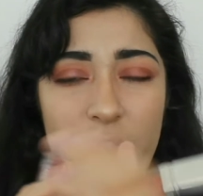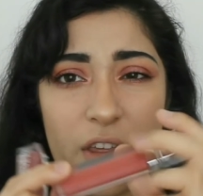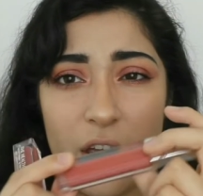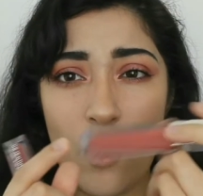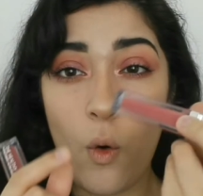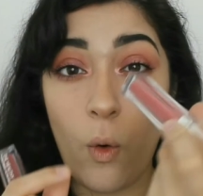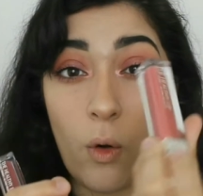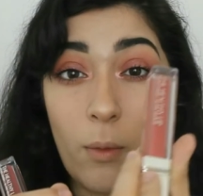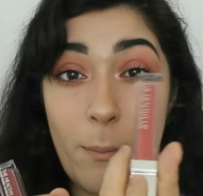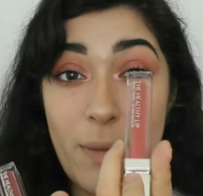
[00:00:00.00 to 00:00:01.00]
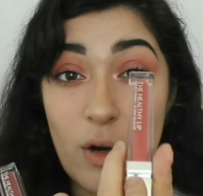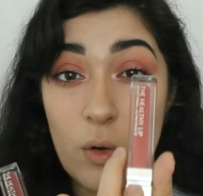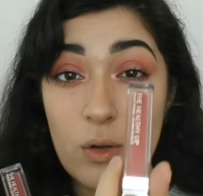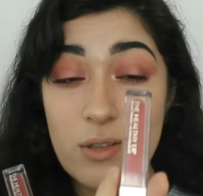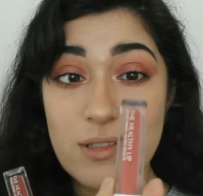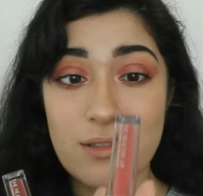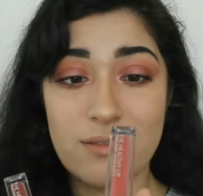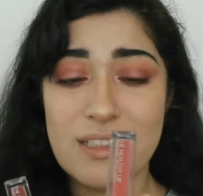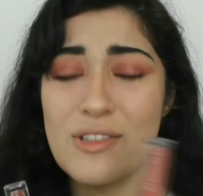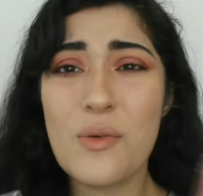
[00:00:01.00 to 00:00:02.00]
the Coral Minerals.
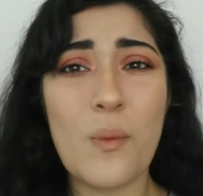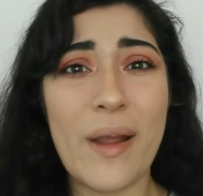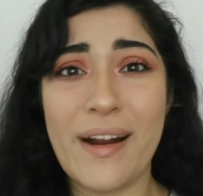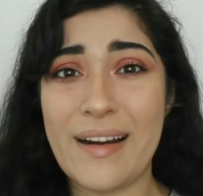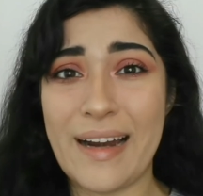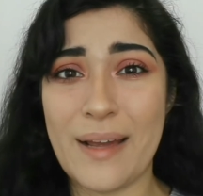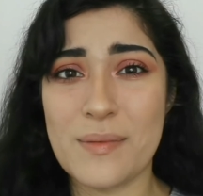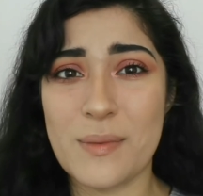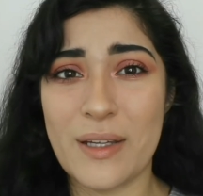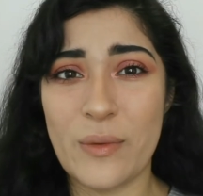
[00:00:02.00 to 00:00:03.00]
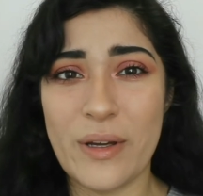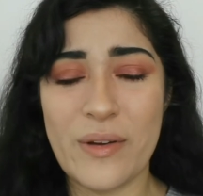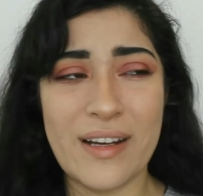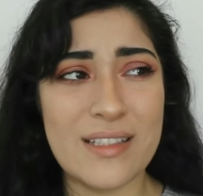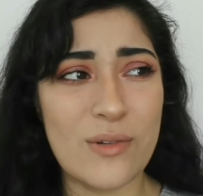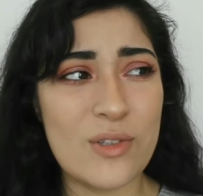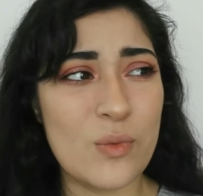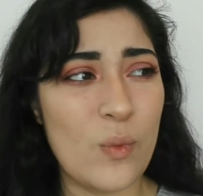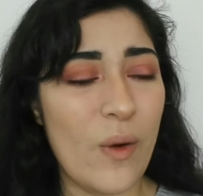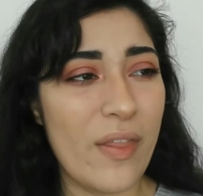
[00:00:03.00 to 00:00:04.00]
These are weird names, by the way, you guys. There was
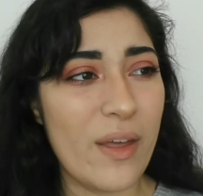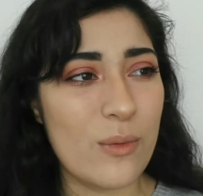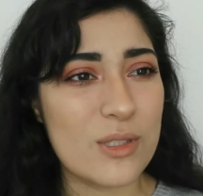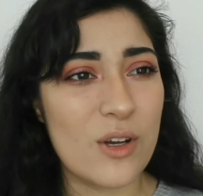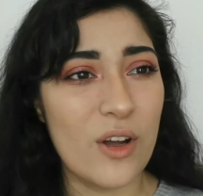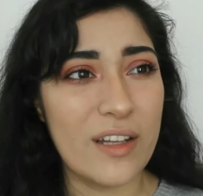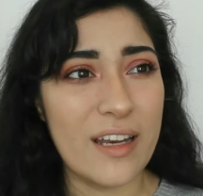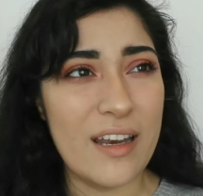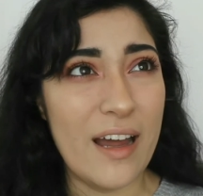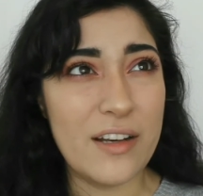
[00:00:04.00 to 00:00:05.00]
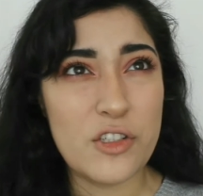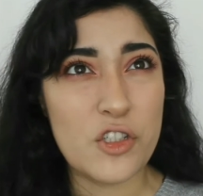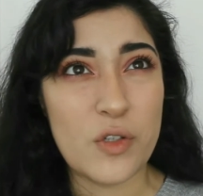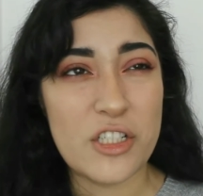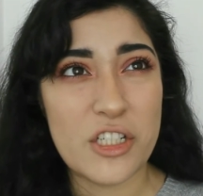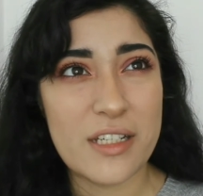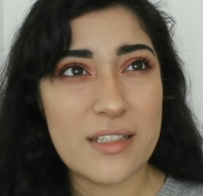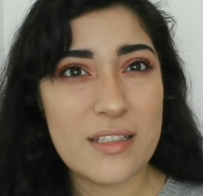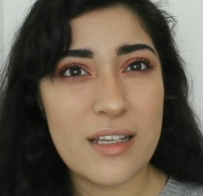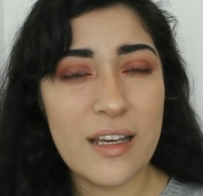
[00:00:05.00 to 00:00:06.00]
one that was called
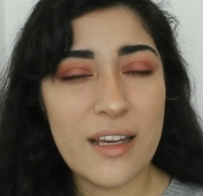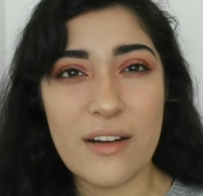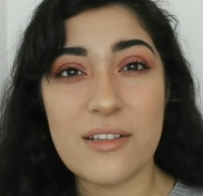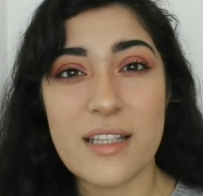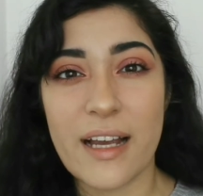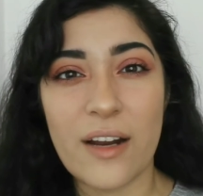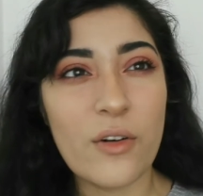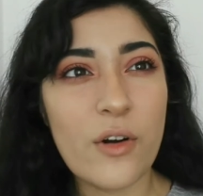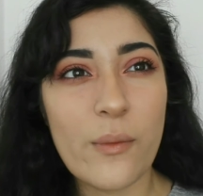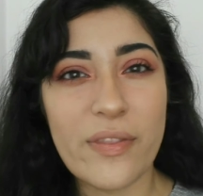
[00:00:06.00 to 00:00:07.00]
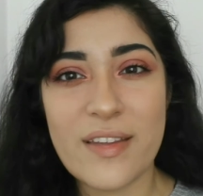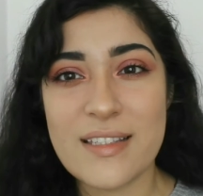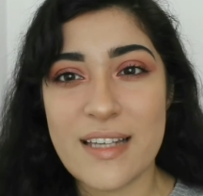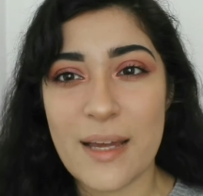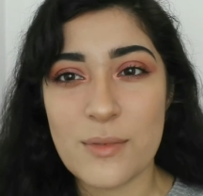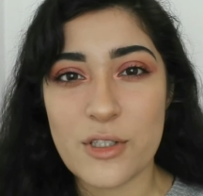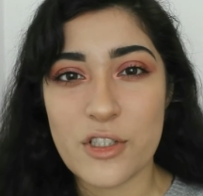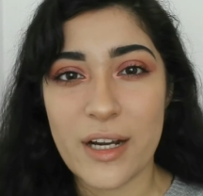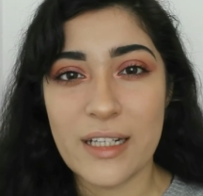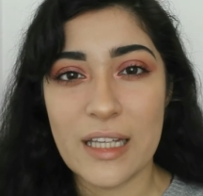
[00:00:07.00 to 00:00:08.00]
Nutritious, and I was like, I don't know what these names are
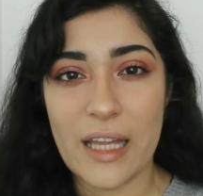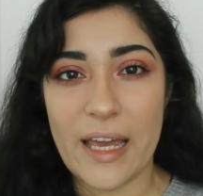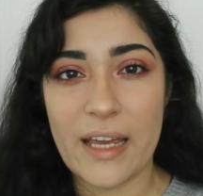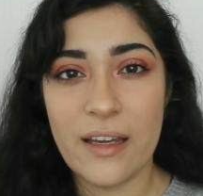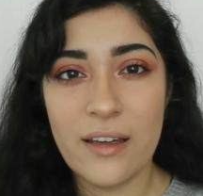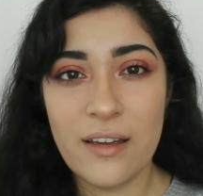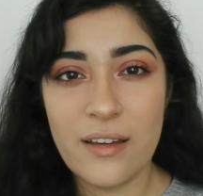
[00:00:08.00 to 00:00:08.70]
trying to like,